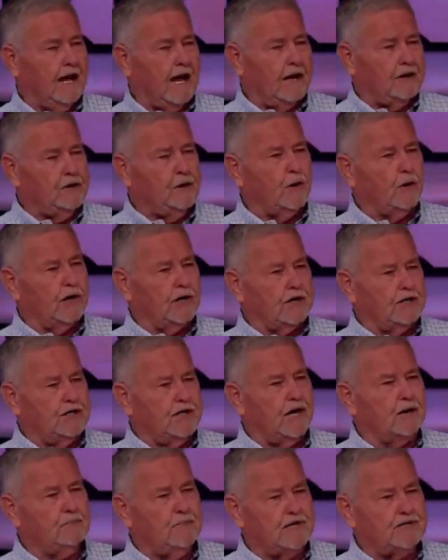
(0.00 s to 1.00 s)
how you're going to
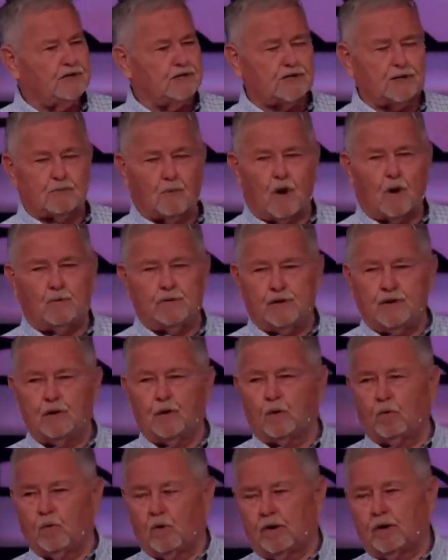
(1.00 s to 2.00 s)
conduct business tomorrow when you
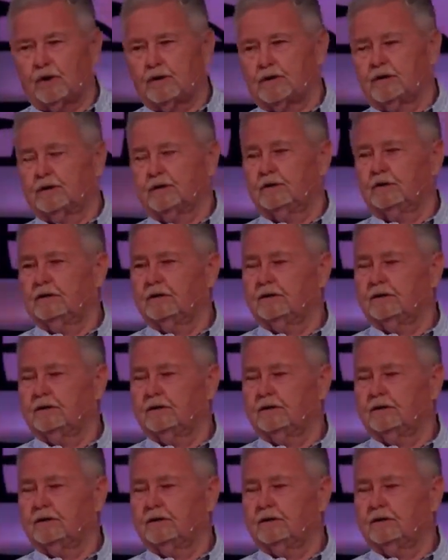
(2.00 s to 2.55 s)
go to work.